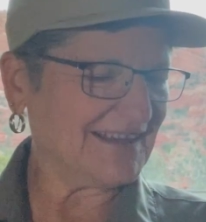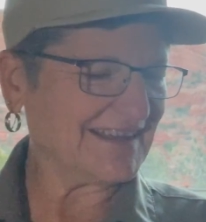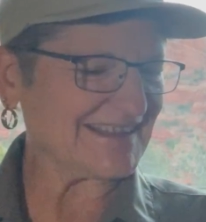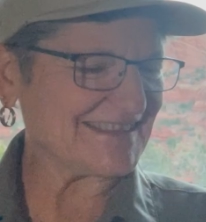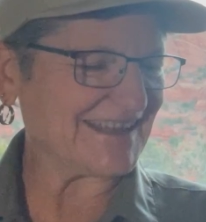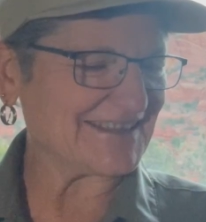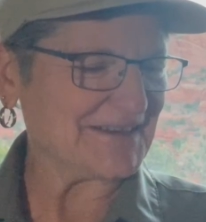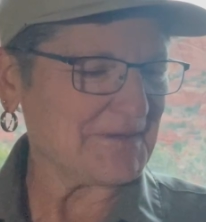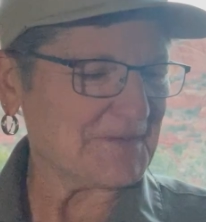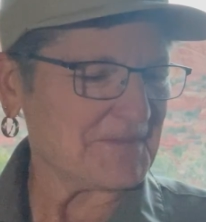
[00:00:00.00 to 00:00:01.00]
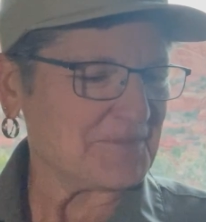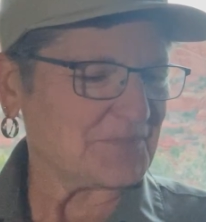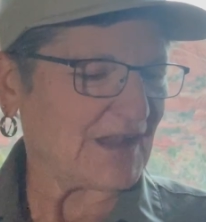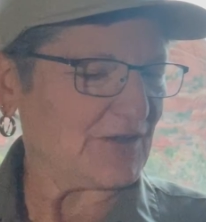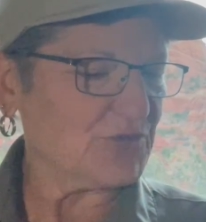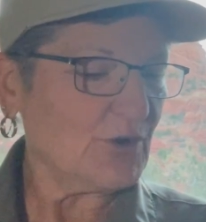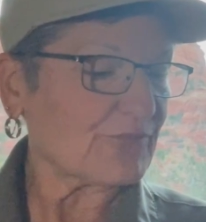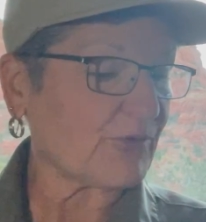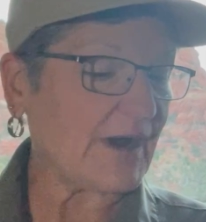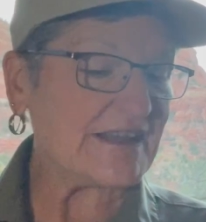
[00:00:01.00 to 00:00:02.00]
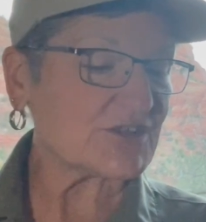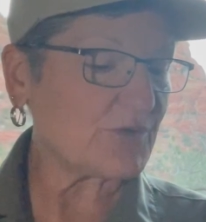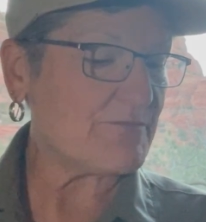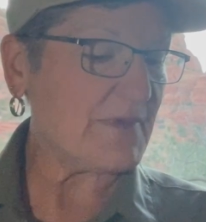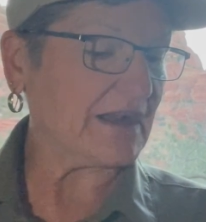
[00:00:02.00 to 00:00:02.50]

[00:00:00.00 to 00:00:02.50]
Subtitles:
He says, if you have raced with men